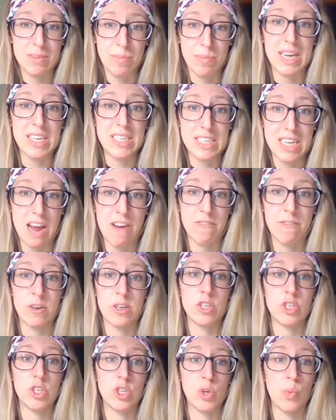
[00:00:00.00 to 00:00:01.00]
best
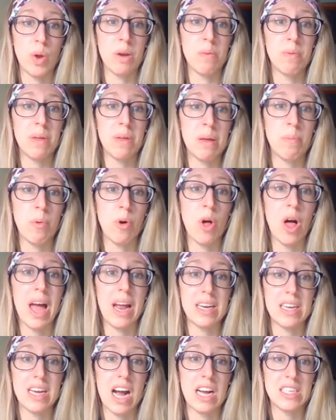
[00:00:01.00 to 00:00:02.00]
efforts to win people
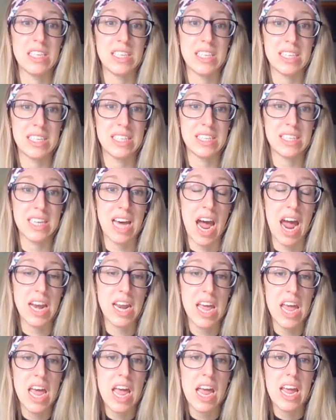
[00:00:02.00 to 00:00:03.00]
and God to his side.
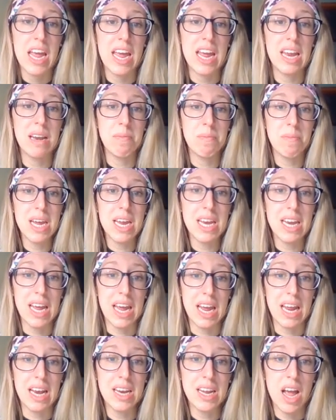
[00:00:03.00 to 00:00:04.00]
In
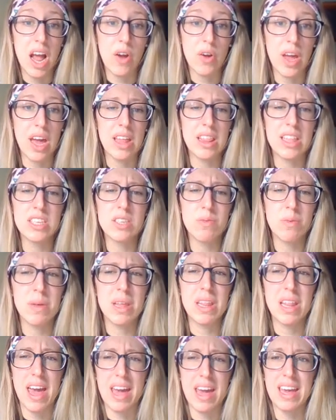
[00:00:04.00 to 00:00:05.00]
meeting, okay, and this would
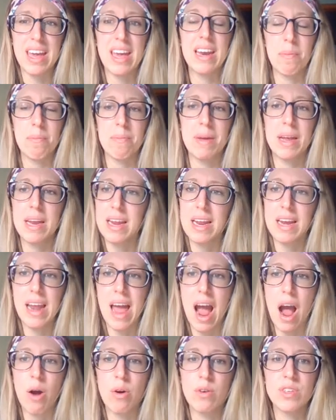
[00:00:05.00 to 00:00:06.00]
be like in a meeting
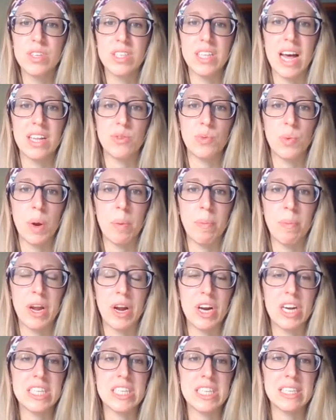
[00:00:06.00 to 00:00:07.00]
house. That's where
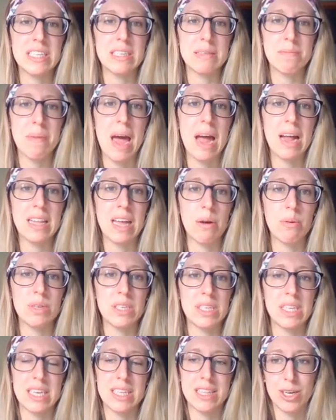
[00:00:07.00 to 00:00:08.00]
Puritans met. That
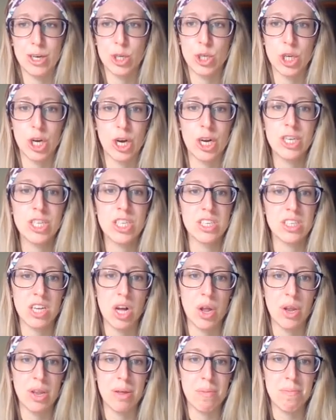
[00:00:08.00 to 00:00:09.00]
was like their church. It's
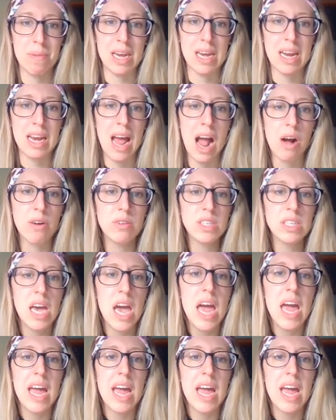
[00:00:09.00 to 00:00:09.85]
called a meeting house.